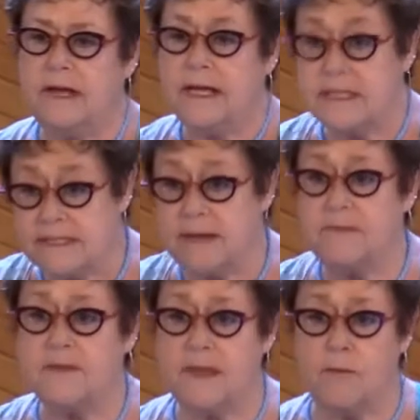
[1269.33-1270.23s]
is
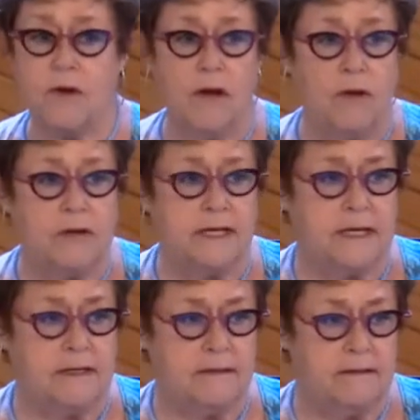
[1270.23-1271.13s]
something that we're
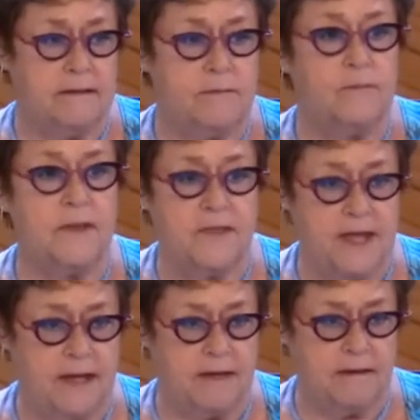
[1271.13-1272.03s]
holding
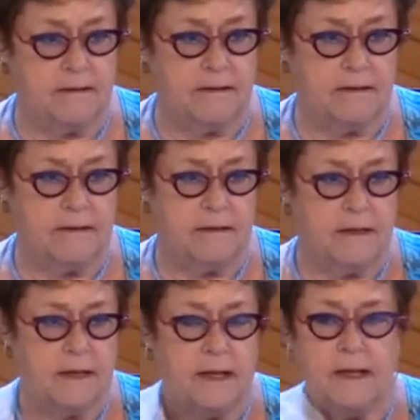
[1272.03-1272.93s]
within.
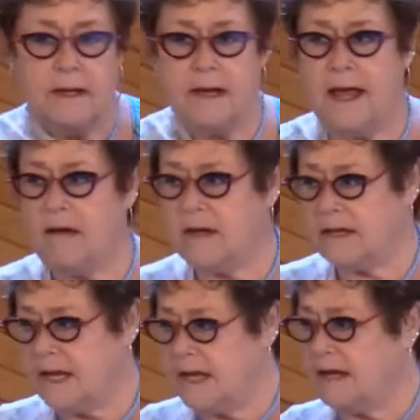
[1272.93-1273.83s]
Now,
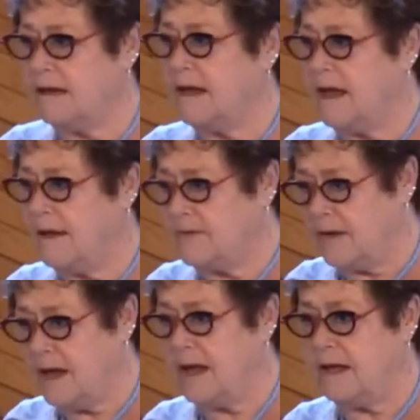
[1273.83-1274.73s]
again,
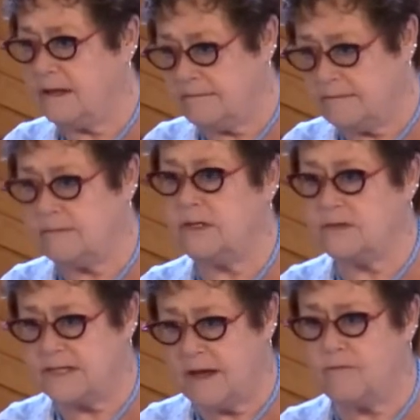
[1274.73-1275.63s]
I
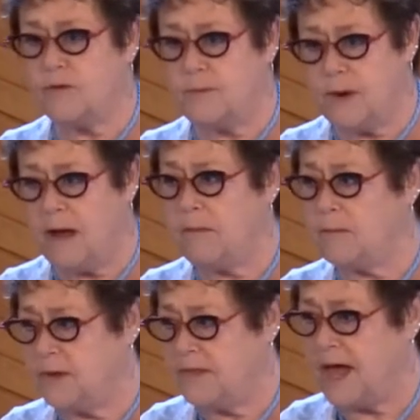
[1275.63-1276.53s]
used to have a real problem
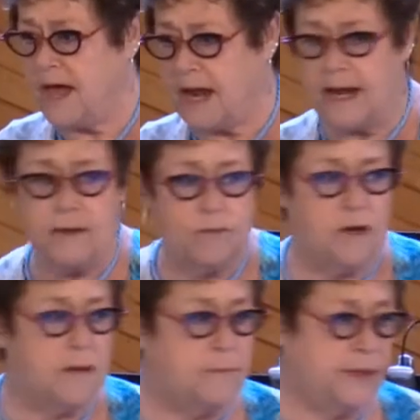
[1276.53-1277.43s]
with that. I didn't
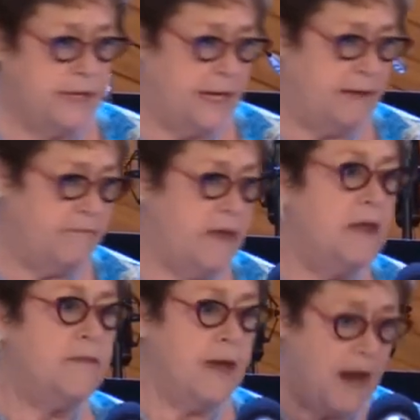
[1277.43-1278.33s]
want to believe
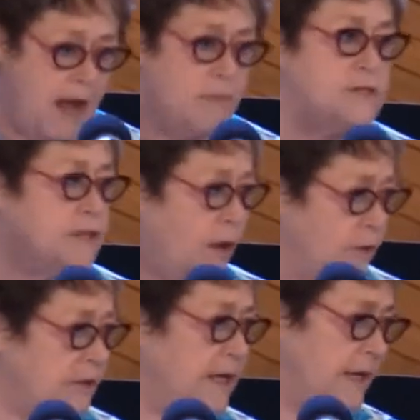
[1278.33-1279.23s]
that I was
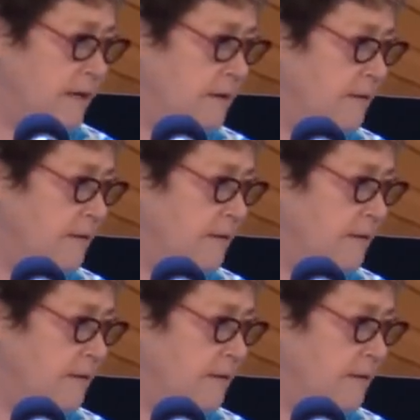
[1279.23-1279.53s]
holding